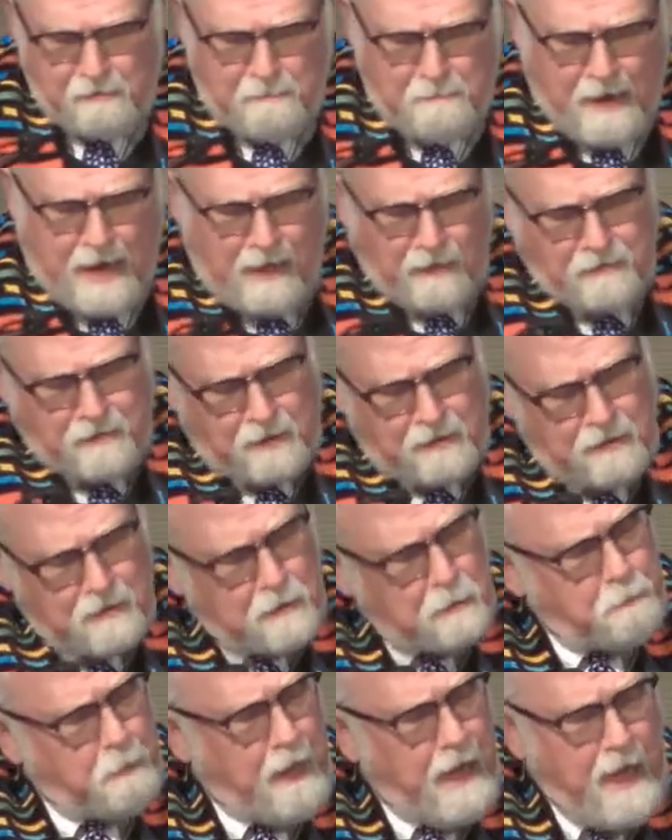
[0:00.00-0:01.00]
the
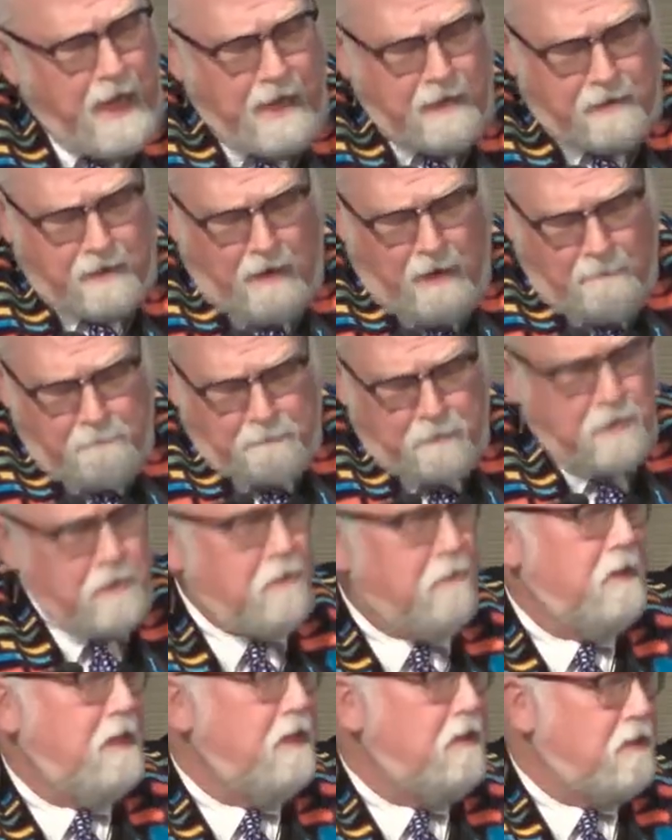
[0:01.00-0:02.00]
mountainous path up to
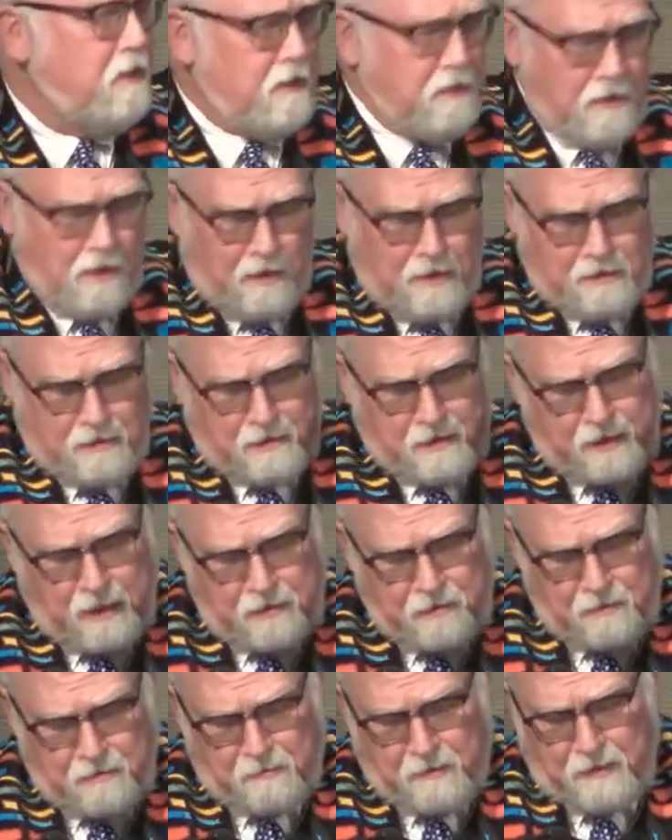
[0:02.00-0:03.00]
the region called
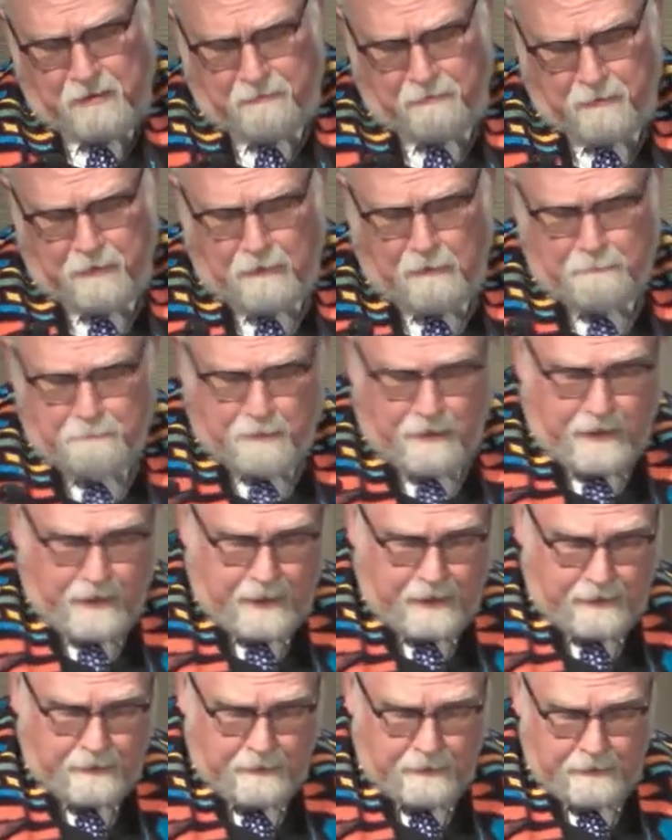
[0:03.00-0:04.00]
Caesarea
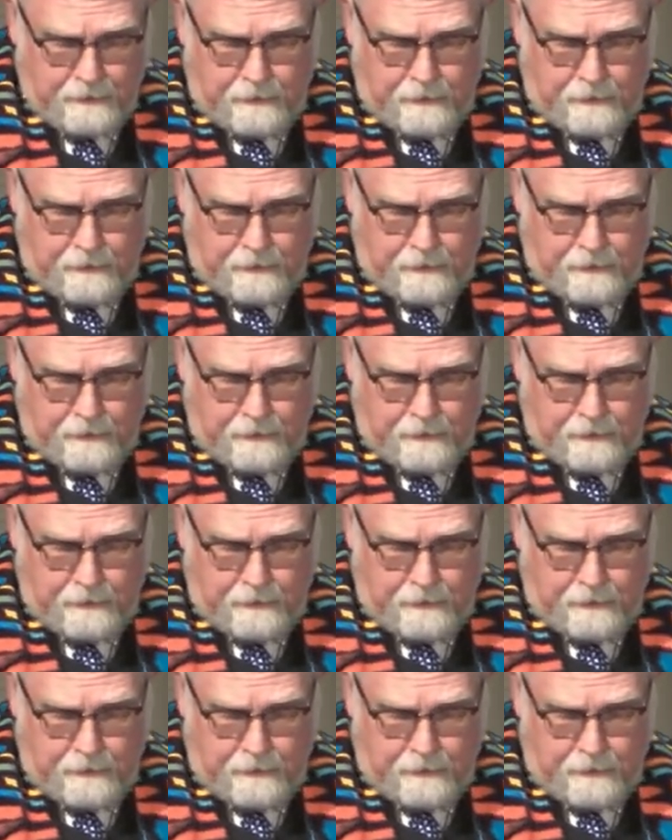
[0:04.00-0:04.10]
Philippi,